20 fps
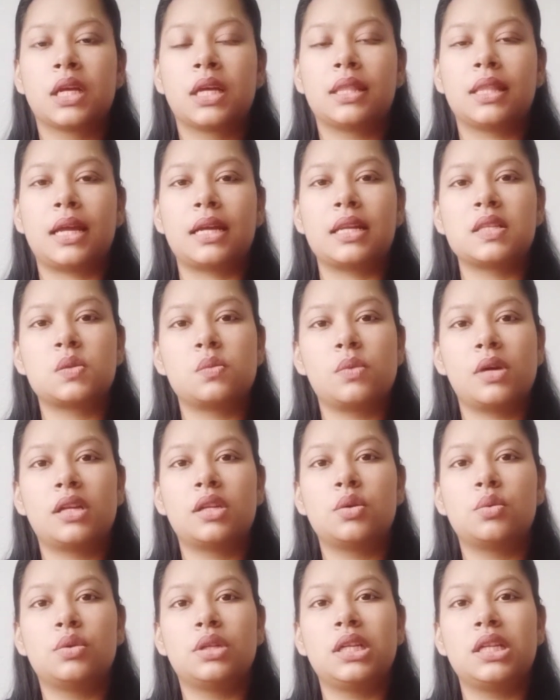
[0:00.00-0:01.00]
That is where
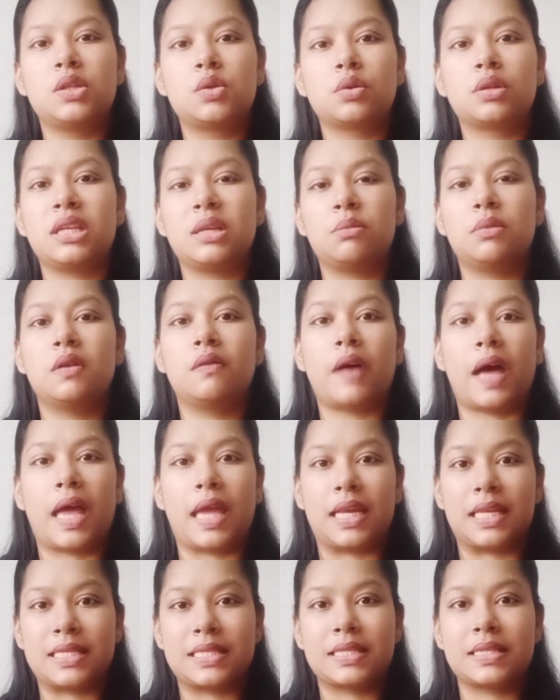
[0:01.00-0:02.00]
you need to keep the
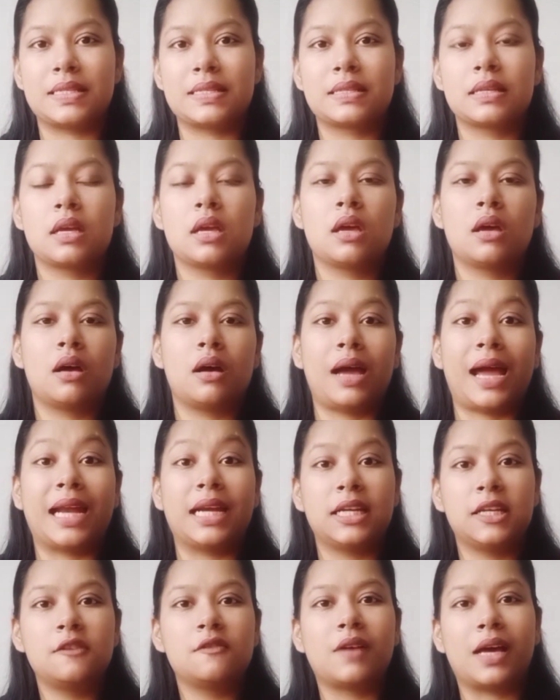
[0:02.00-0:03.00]
viruses,
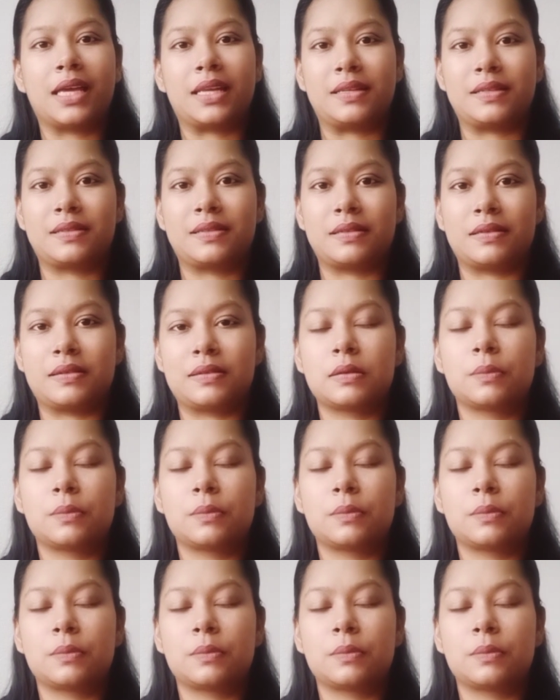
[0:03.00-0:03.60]
antiviruses,